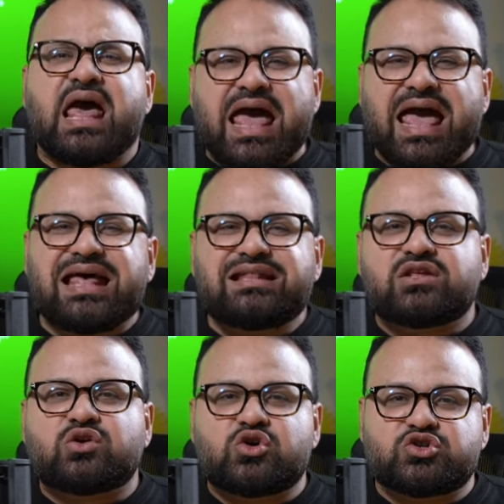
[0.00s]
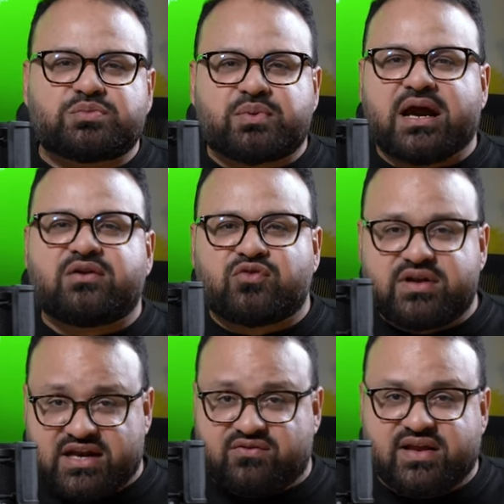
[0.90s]
and The Ghost Bride for
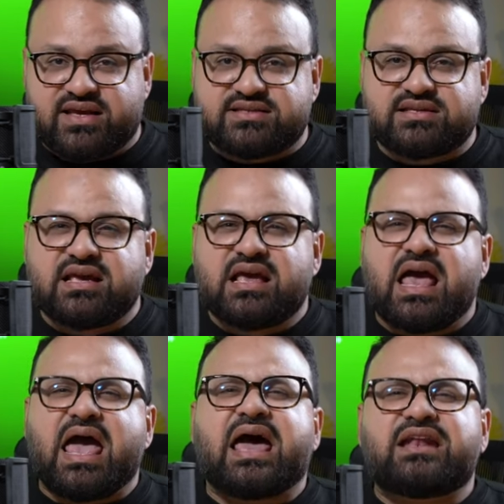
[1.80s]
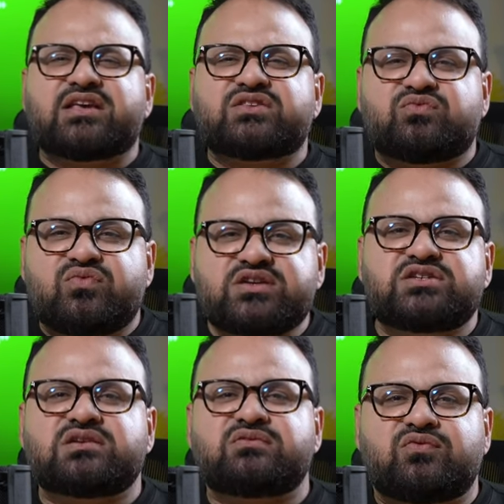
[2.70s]
Netflix, and his
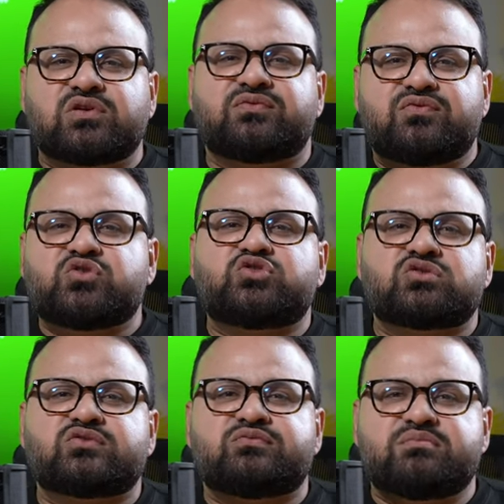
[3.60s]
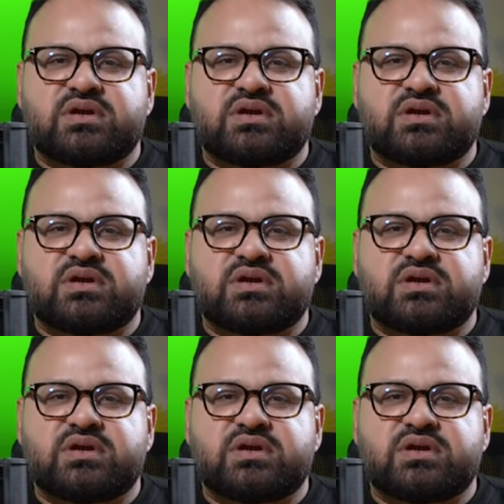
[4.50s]
vision for the future of